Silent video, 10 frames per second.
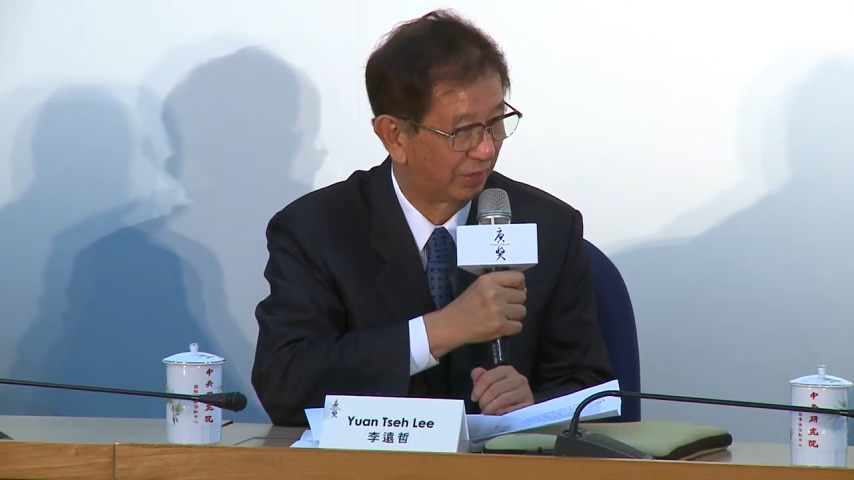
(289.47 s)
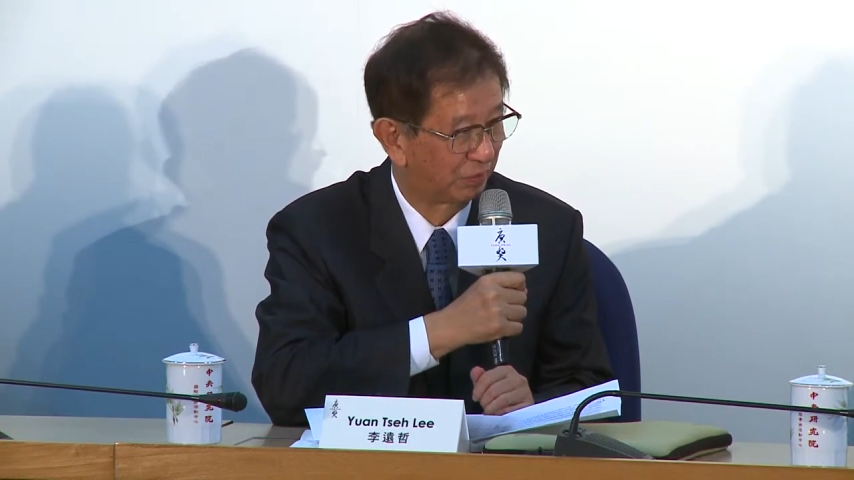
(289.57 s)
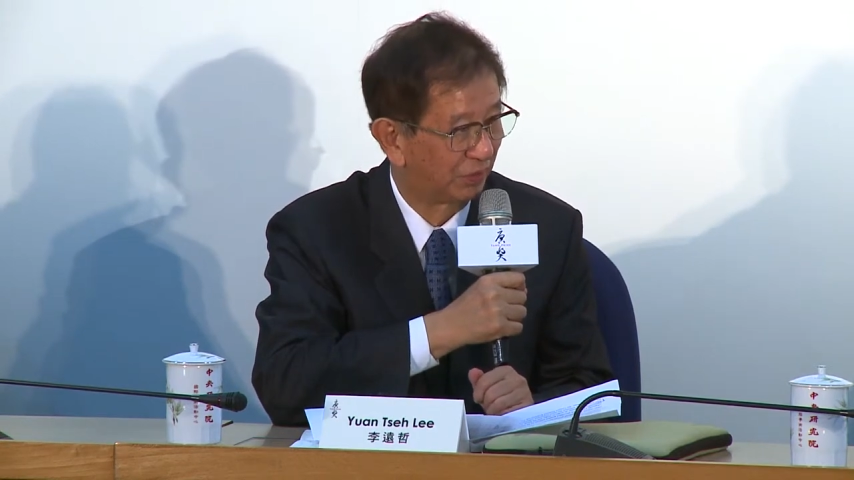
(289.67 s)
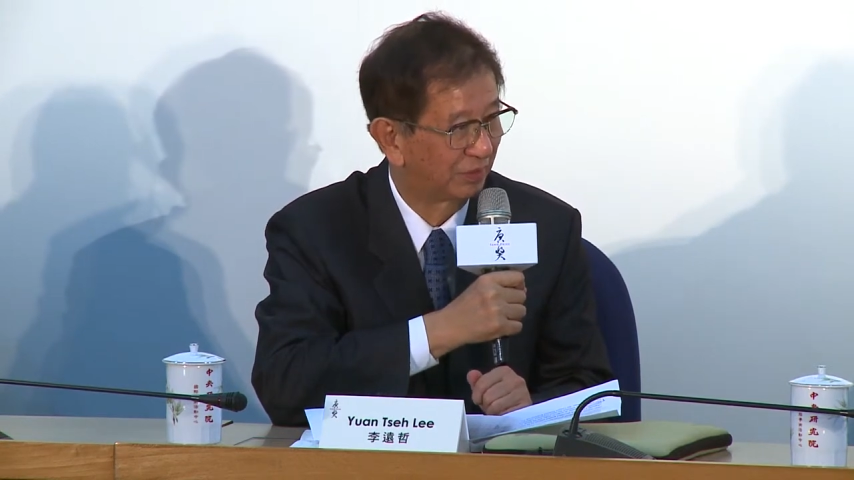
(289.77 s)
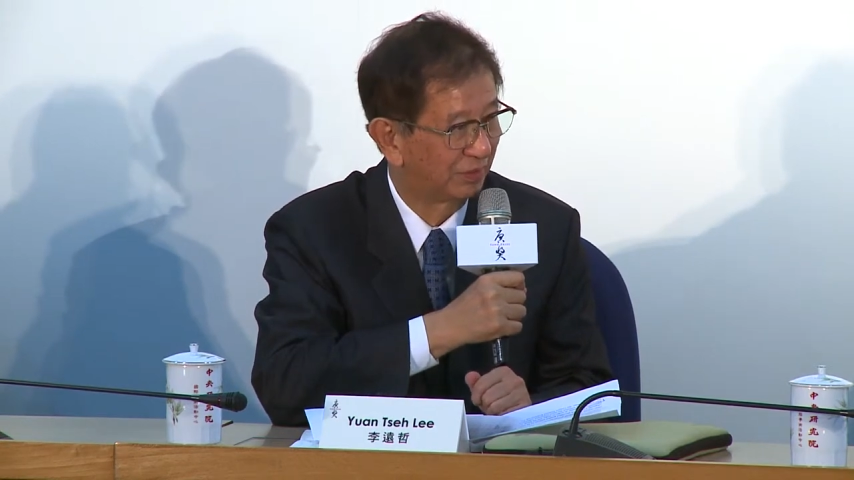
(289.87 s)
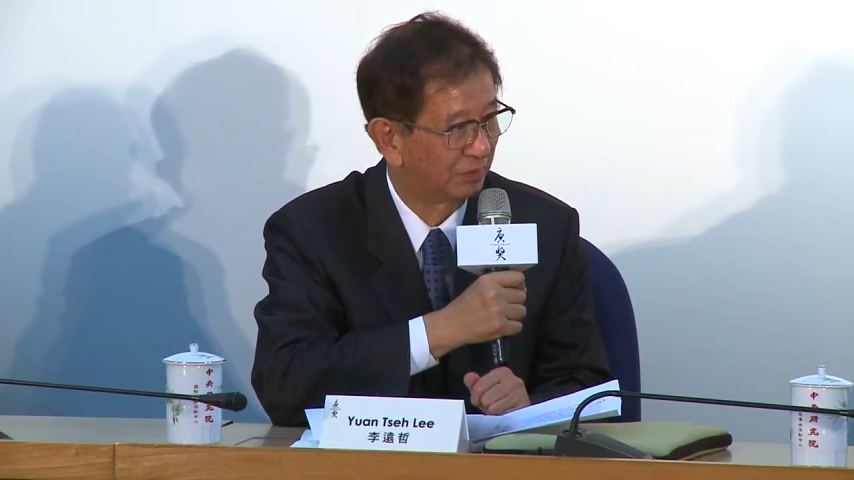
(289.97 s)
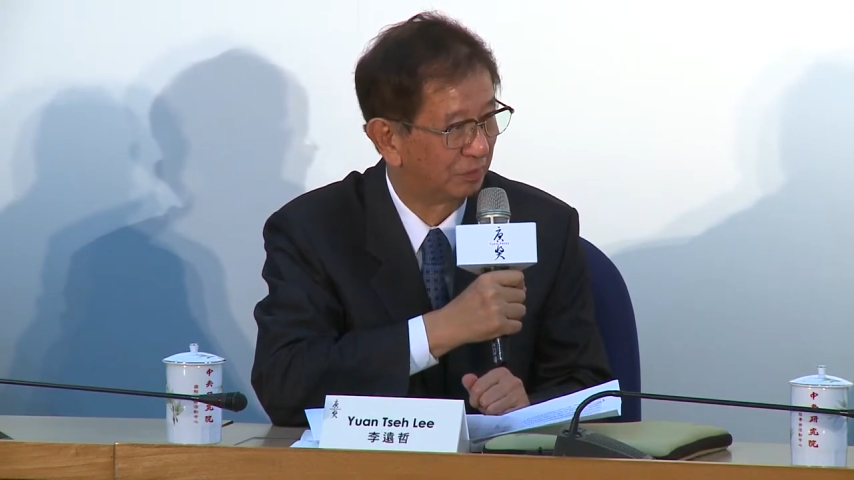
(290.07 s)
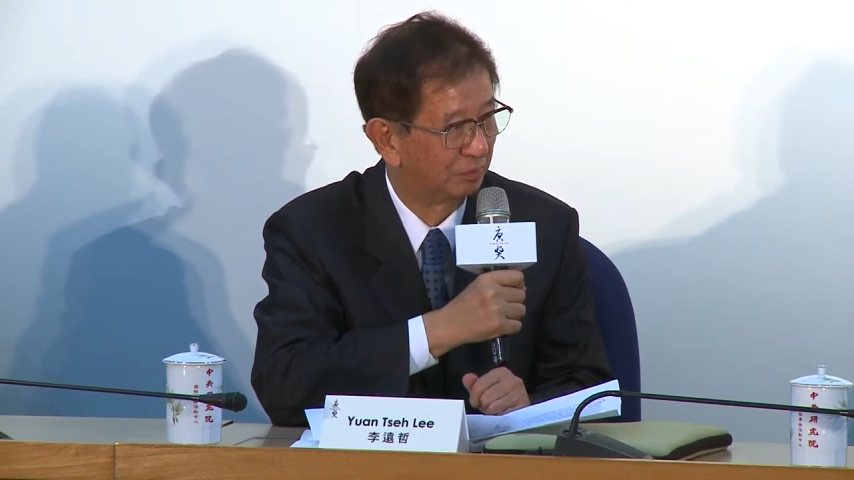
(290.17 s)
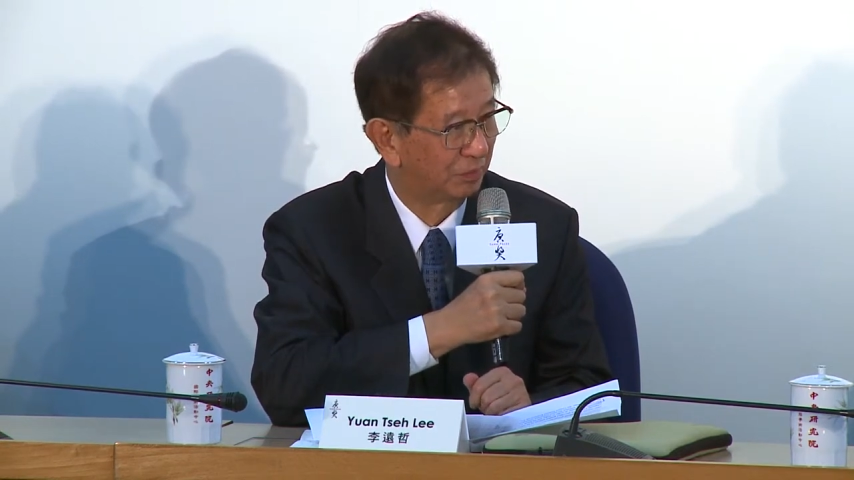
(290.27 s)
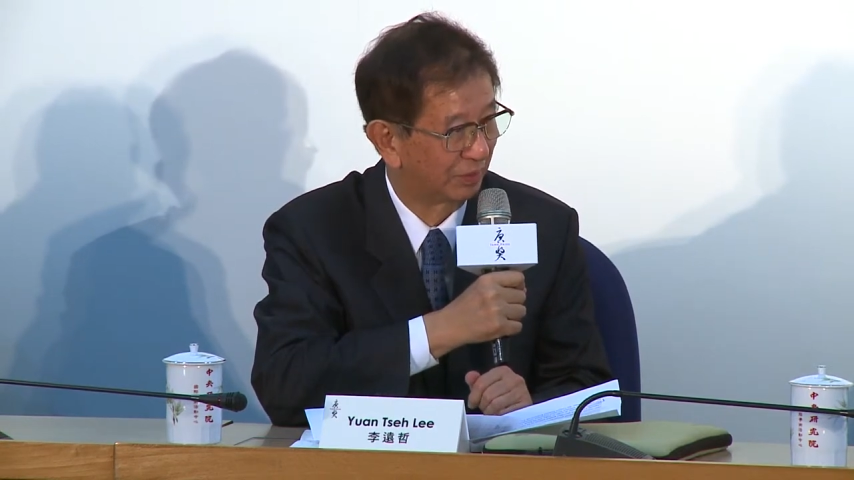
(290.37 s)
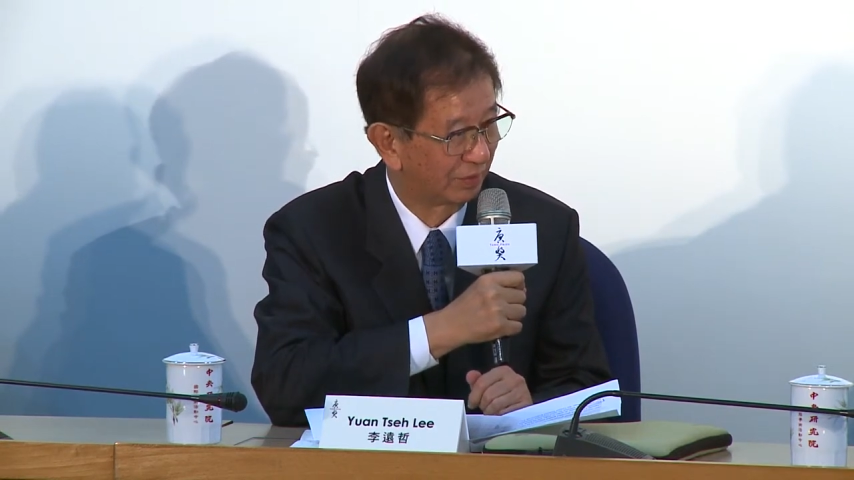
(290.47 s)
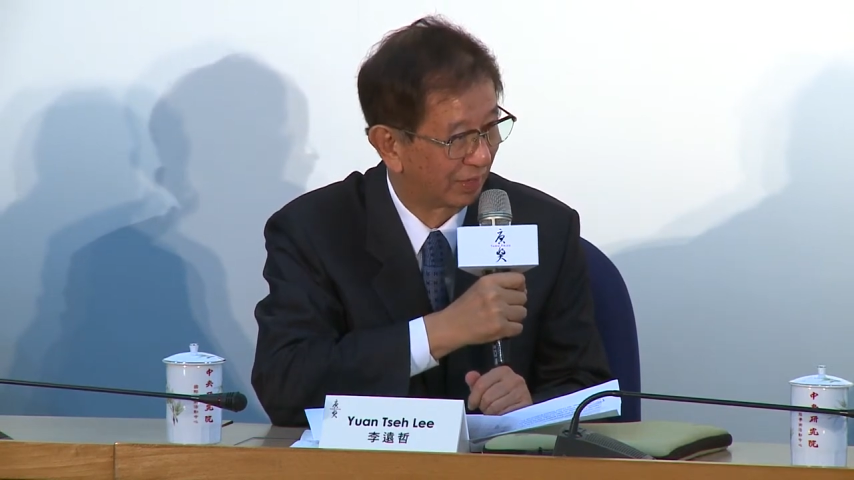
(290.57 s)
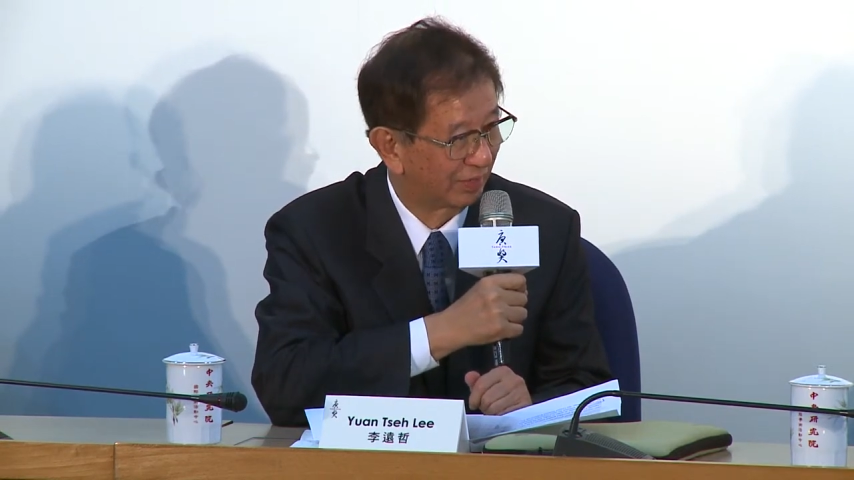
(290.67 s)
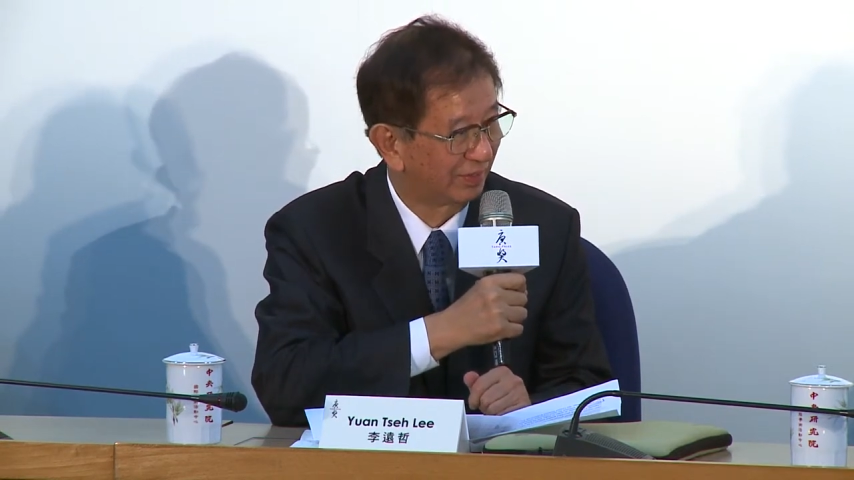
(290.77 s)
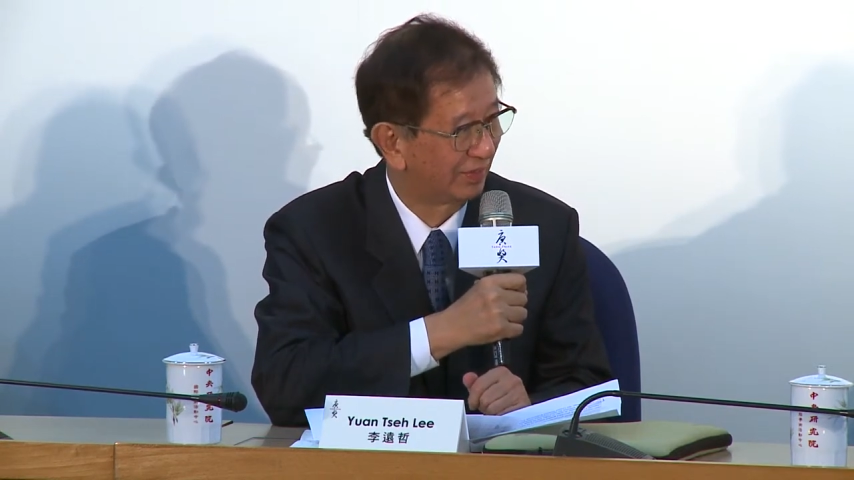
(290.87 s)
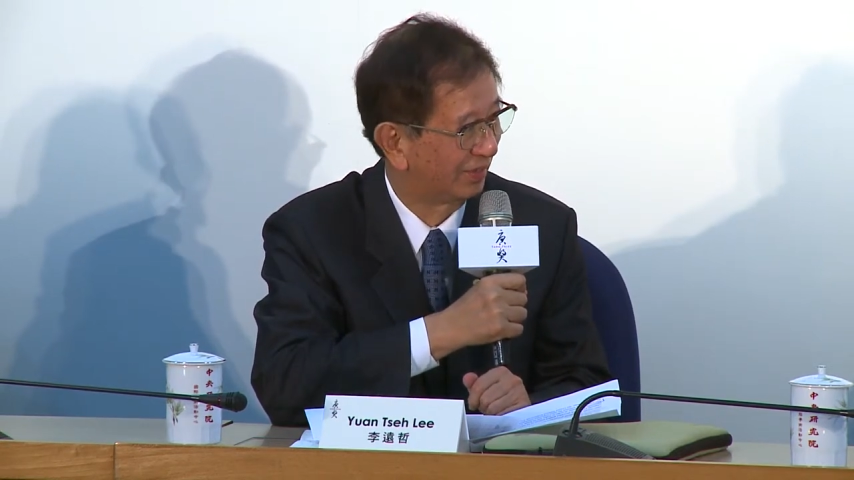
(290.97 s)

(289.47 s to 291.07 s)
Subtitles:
award to Brundtland,